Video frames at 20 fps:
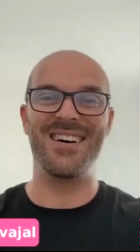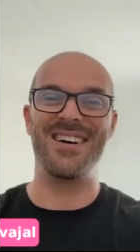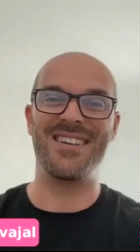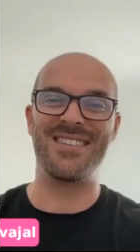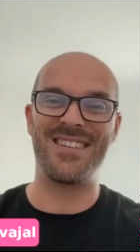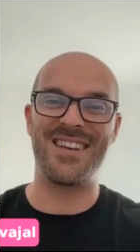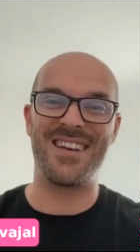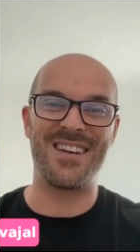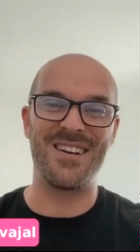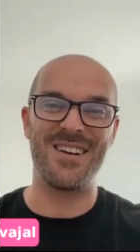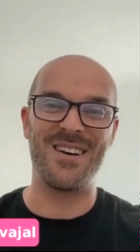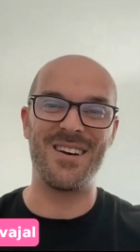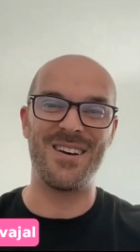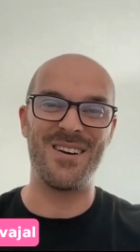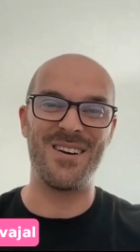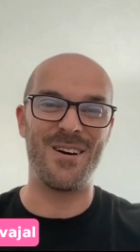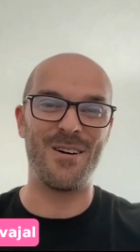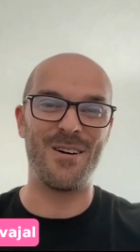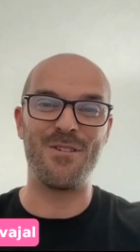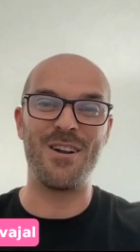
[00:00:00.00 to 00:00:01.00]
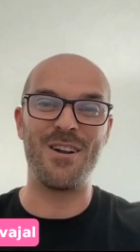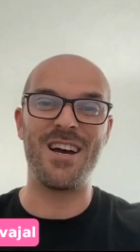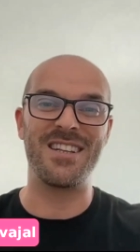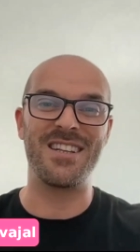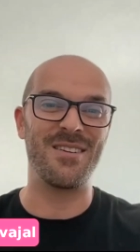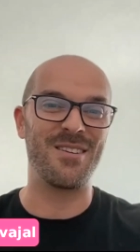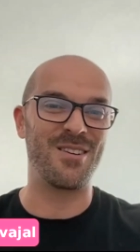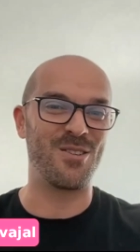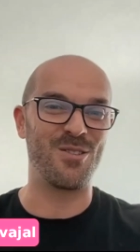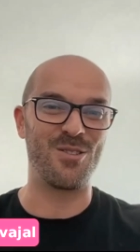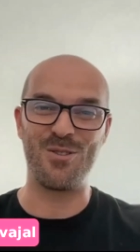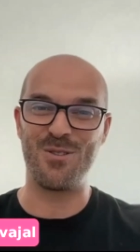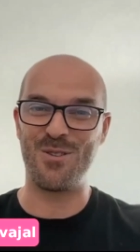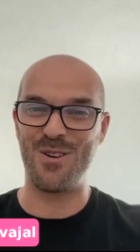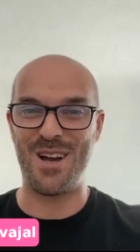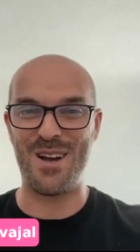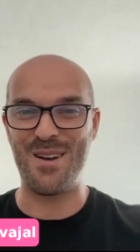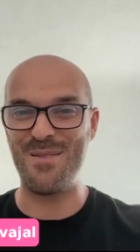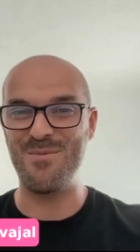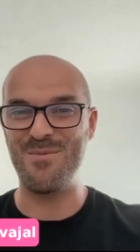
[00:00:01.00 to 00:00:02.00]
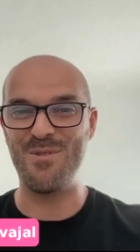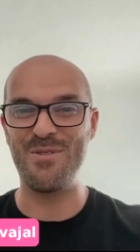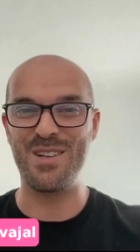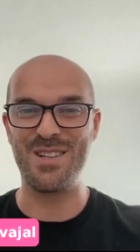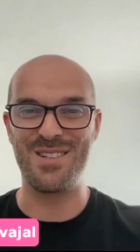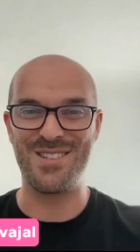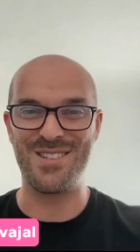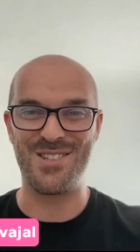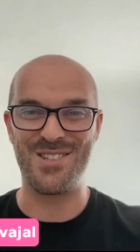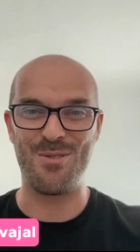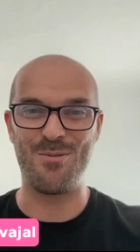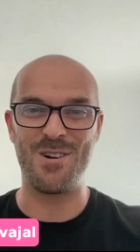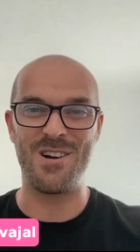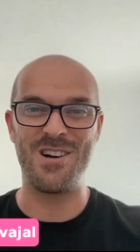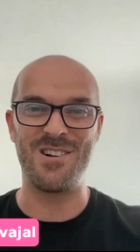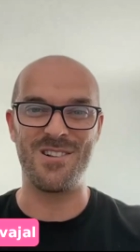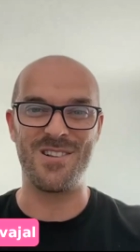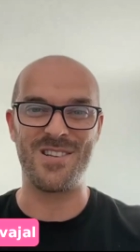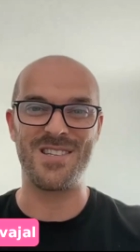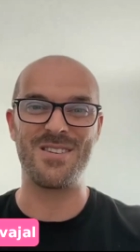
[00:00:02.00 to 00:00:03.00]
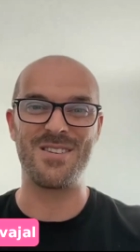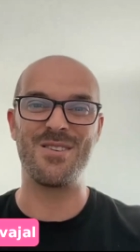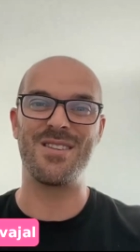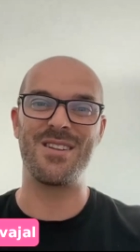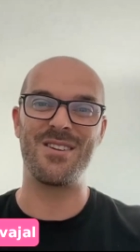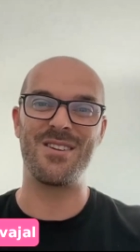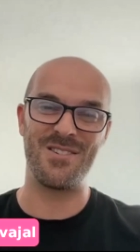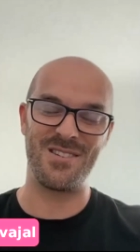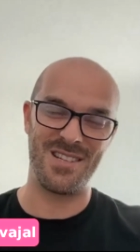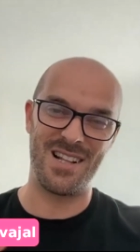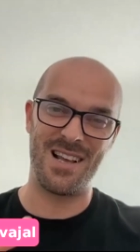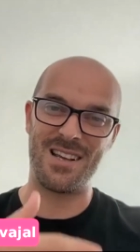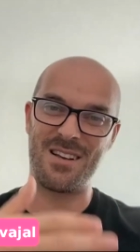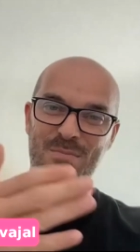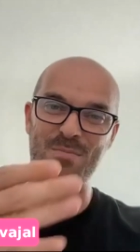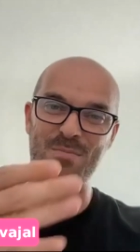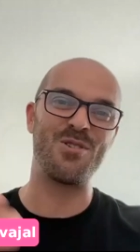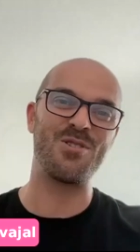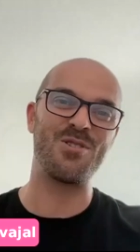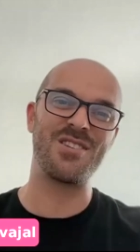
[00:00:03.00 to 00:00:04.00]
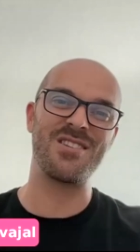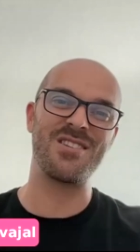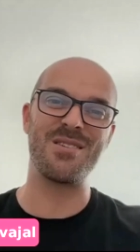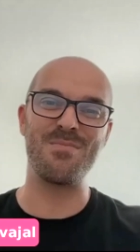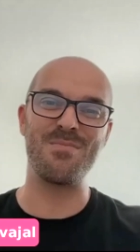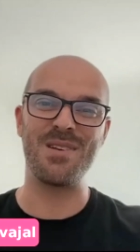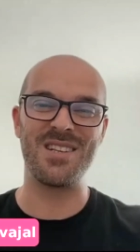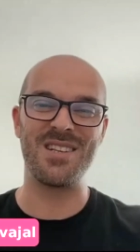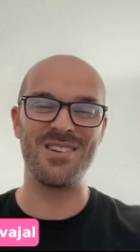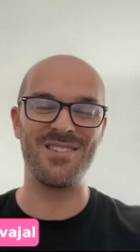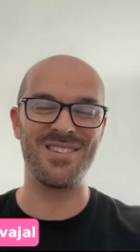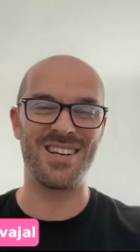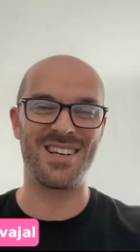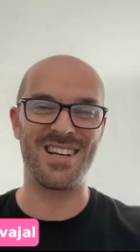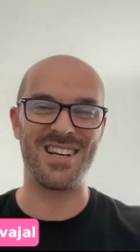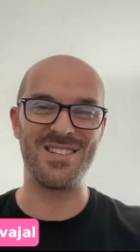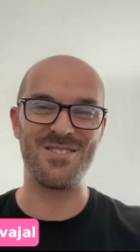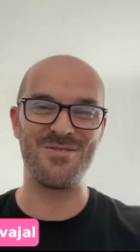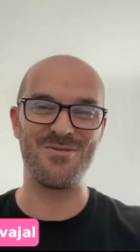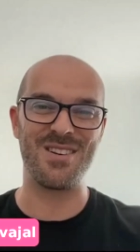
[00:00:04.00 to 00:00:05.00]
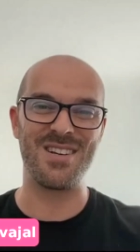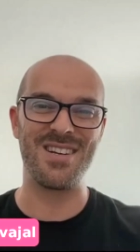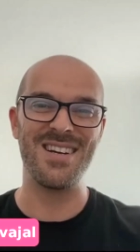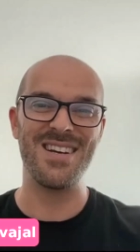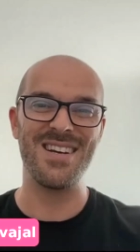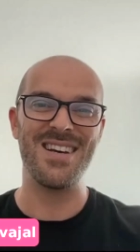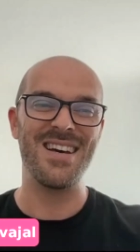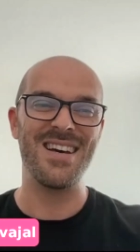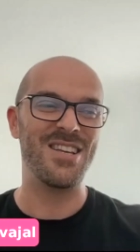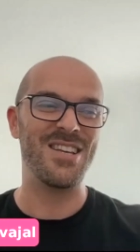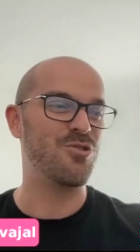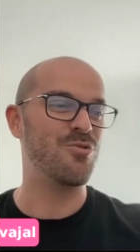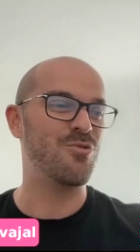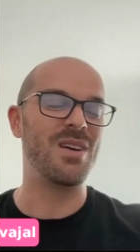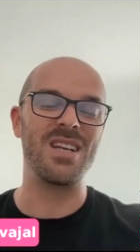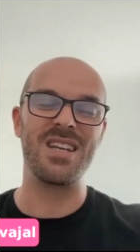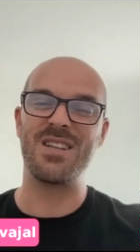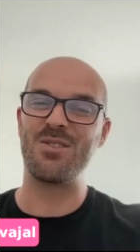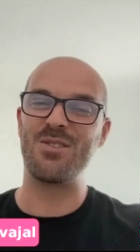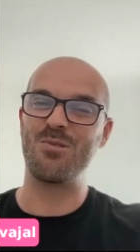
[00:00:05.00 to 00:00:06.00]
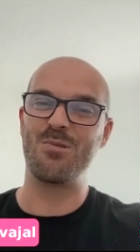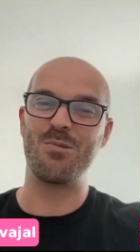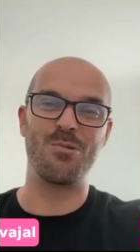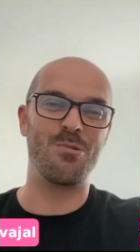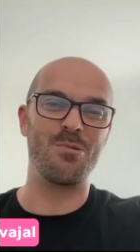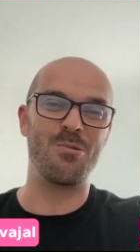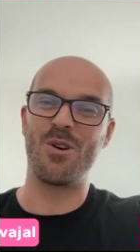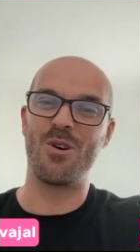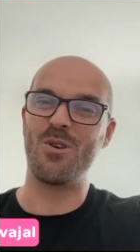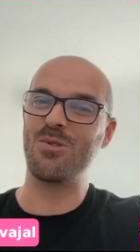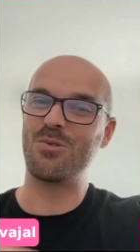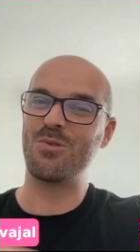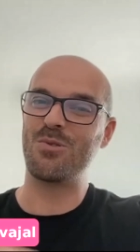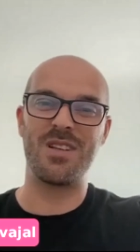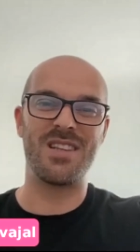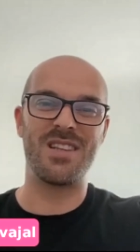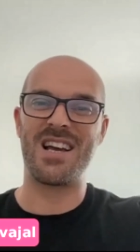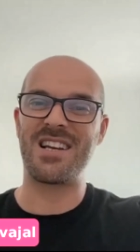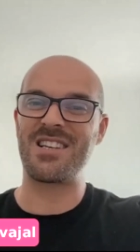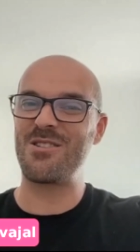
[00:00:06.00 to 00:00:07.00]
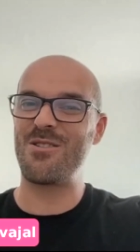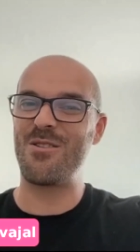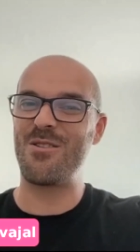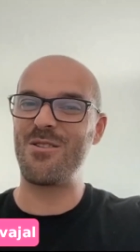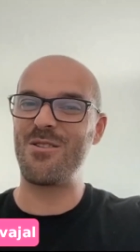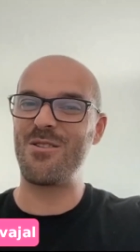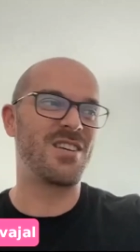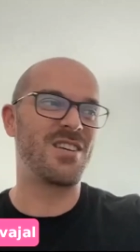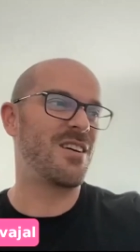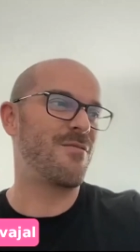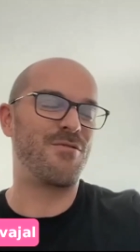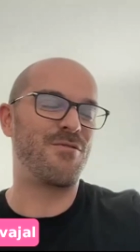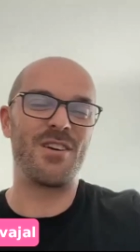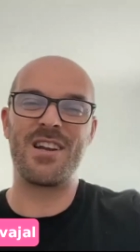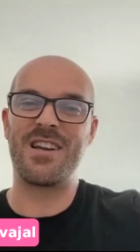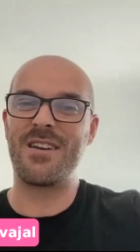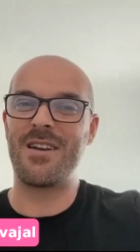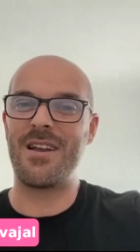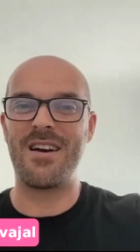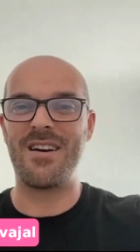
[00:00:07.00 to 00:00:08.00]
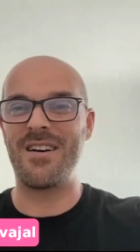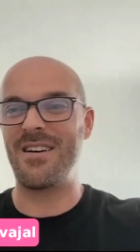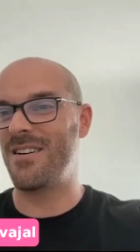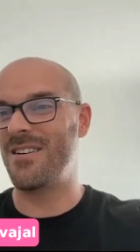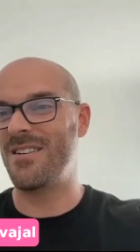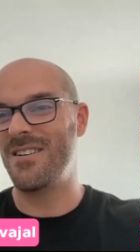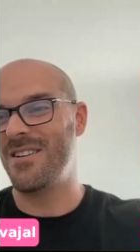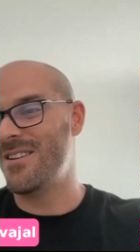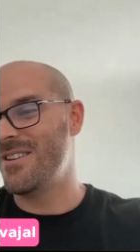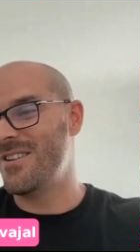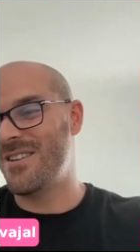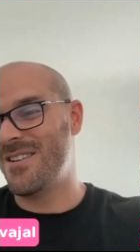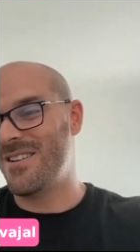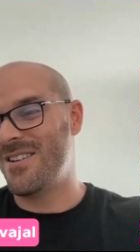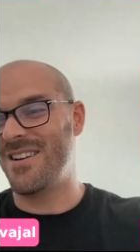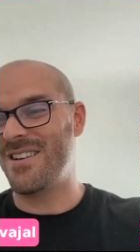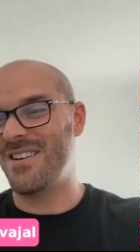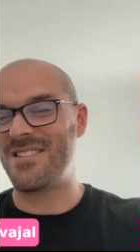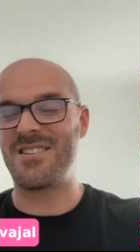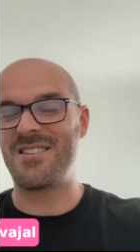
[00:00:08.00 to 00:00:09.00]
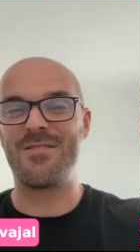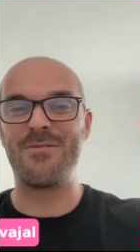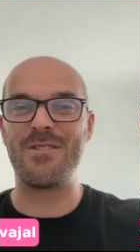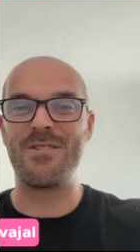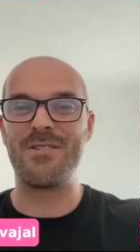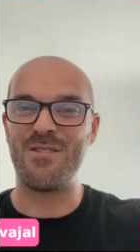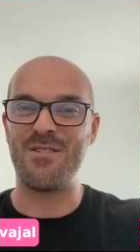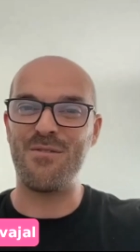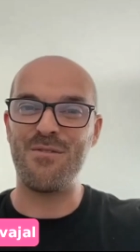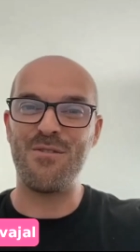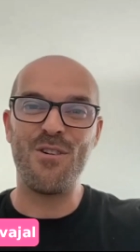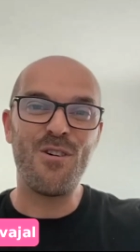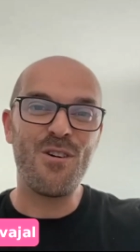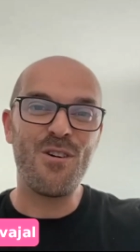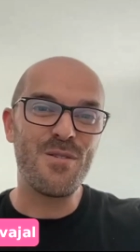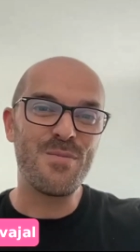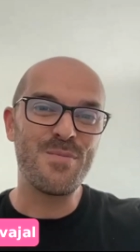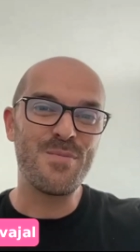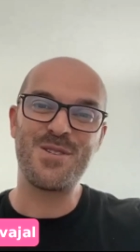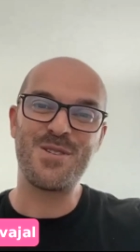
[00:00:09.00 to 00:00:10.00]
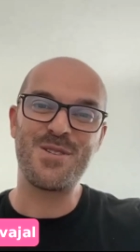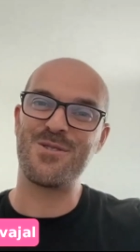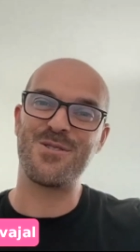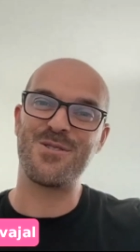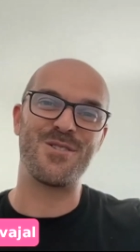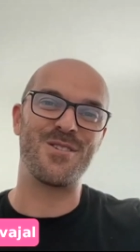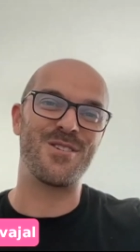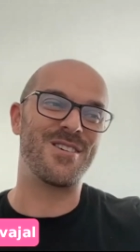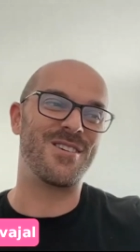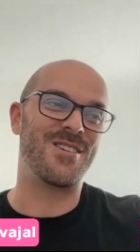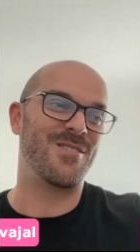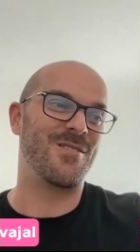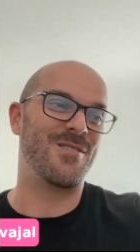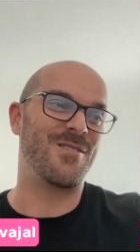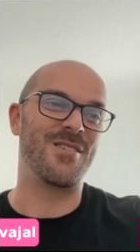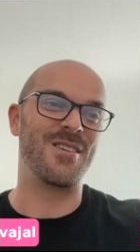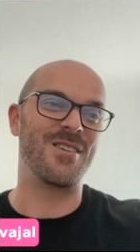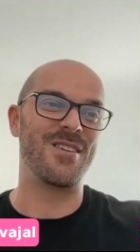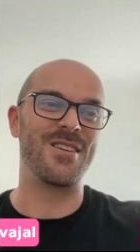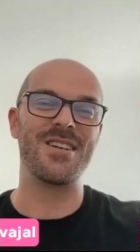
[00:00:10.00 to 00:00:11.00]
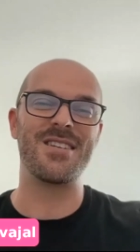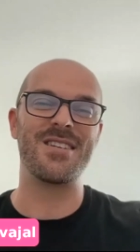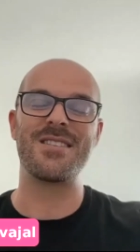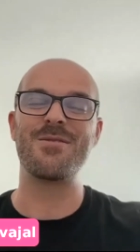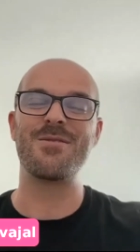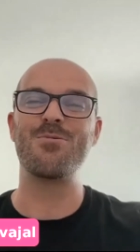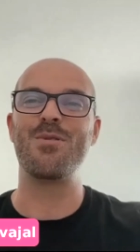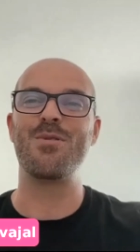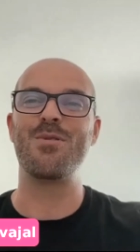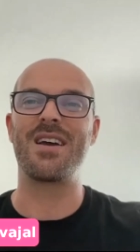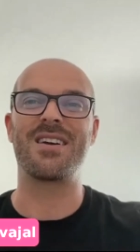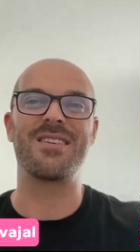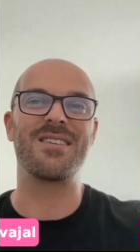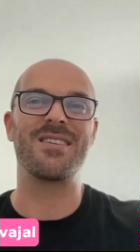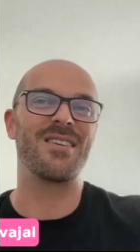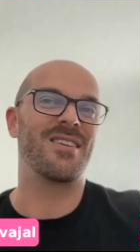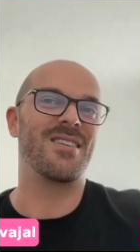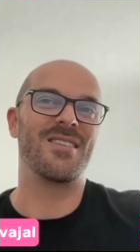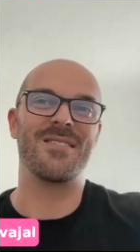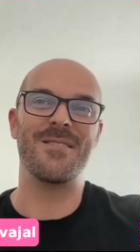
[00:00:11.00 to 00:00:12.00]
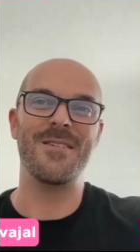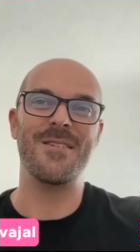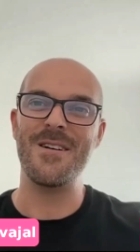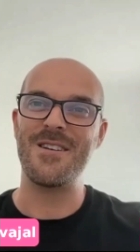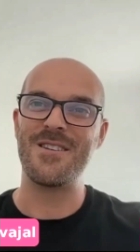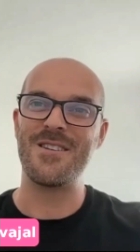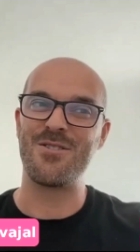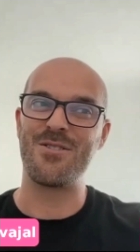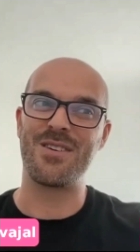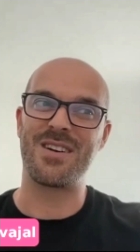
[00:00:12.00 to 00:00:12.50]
taking a flight and moving somewhere else. There is like a process depending on the country. You may need to go to the tax office and fill in a series of forms, or just do like some